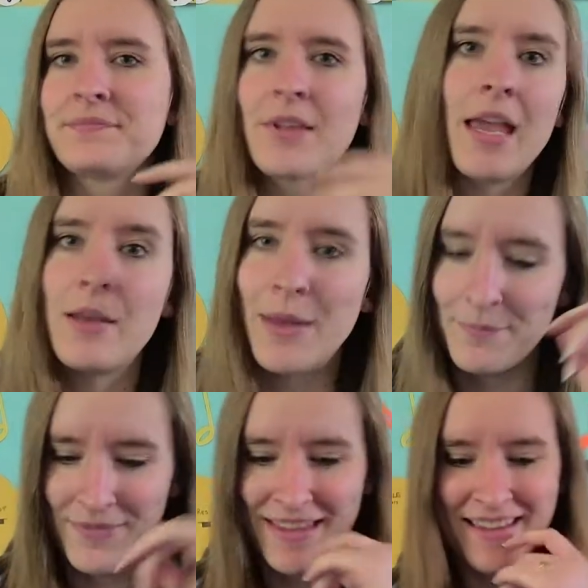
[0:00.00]
Anyway,
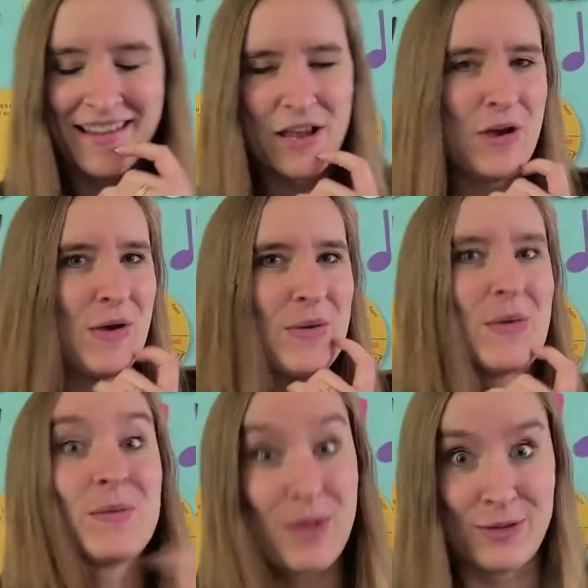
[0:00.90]

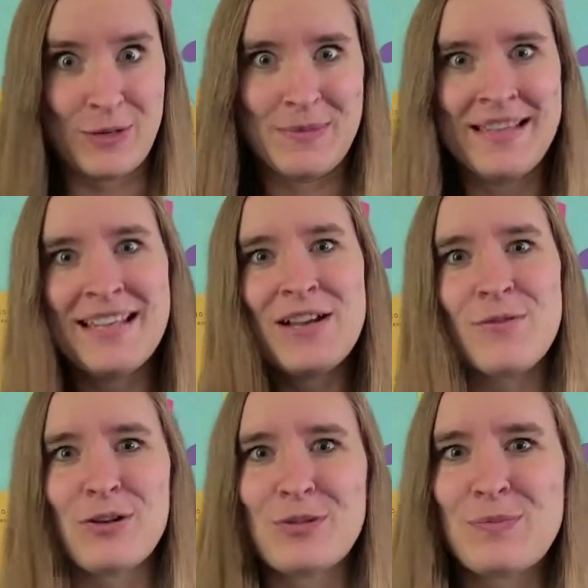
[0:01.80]
welcome.
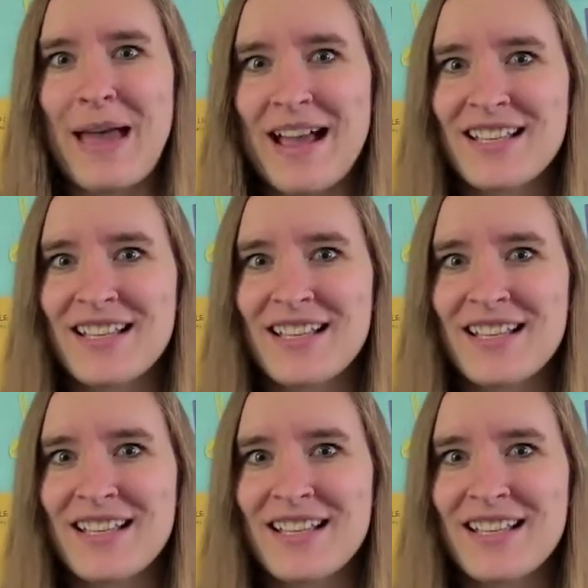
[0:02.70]
Welcome back